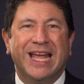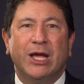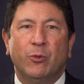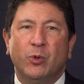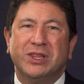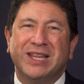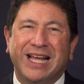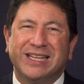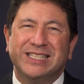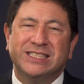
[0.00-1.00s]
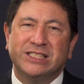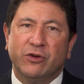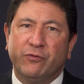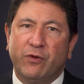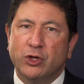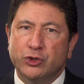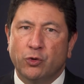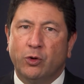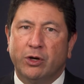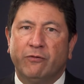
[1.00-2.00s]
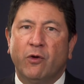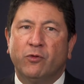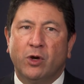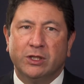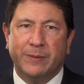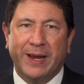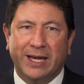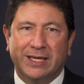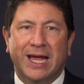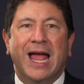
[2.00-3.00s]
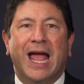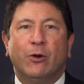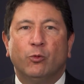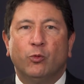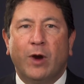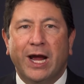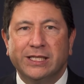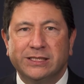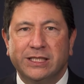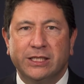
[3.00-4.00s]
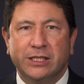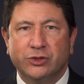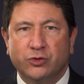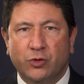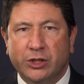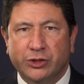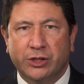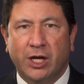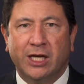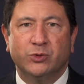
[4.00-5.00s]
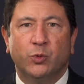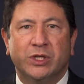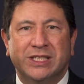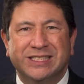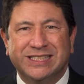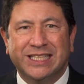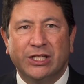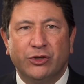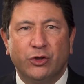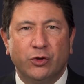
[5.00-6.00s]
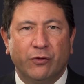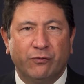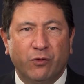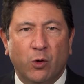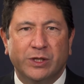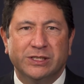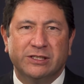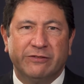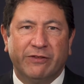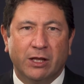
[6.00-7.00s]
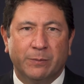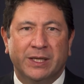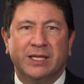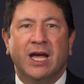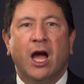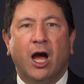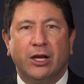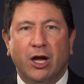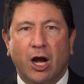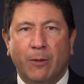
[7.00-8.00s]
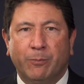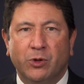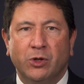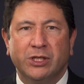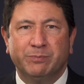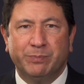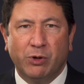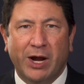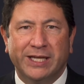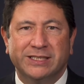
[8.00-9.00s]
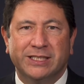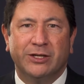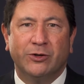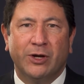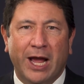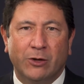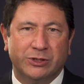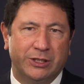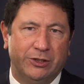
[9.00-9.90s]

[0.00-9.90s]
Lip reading: it will likely still fall short of overall demand, and rising construction costs will continue to focus development on upper price tier housing